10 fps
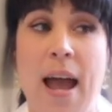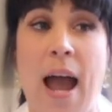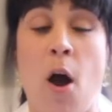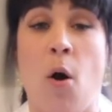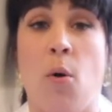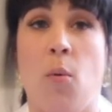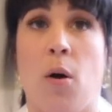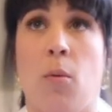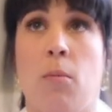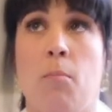
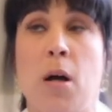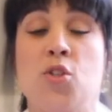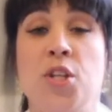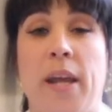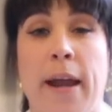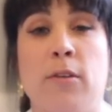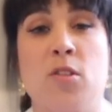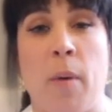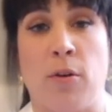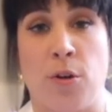how much she cares
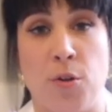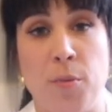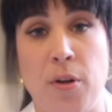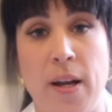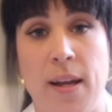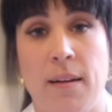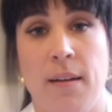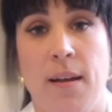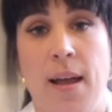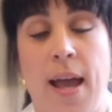about her community
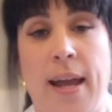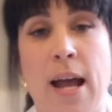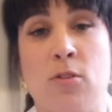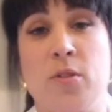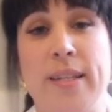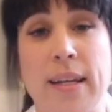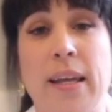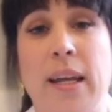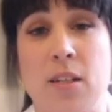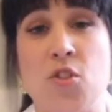and how
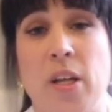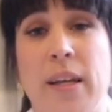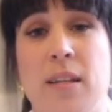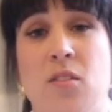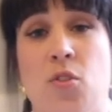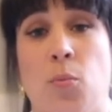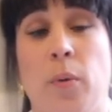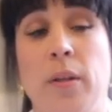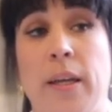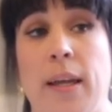dedicated she is to
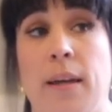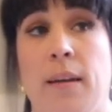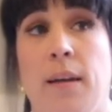really